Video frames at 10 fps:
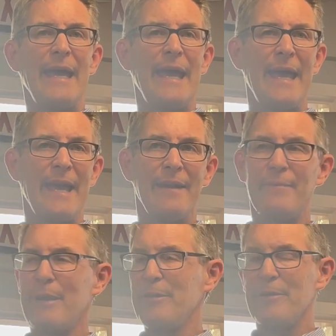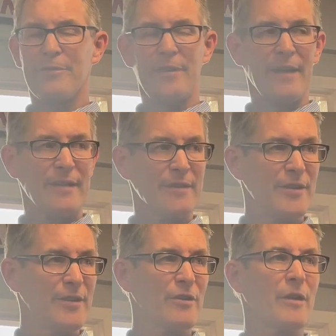and maybe you're selling into
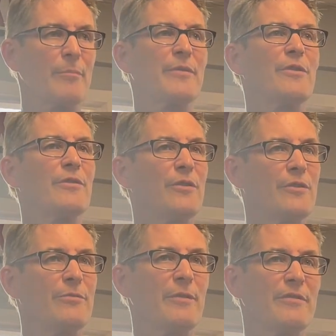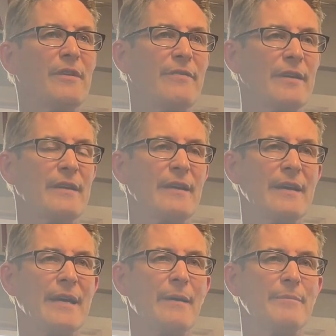Europe, there's specific
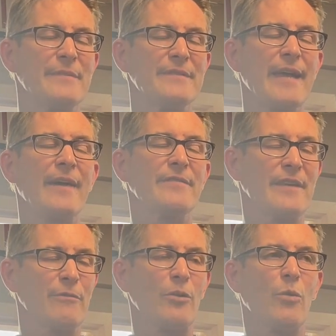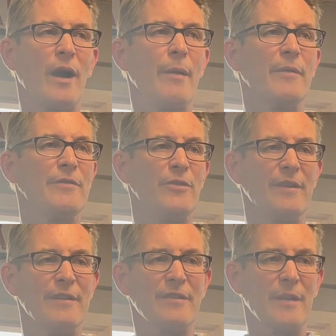testing requirements you
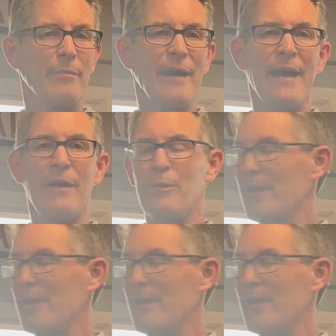need to comply with.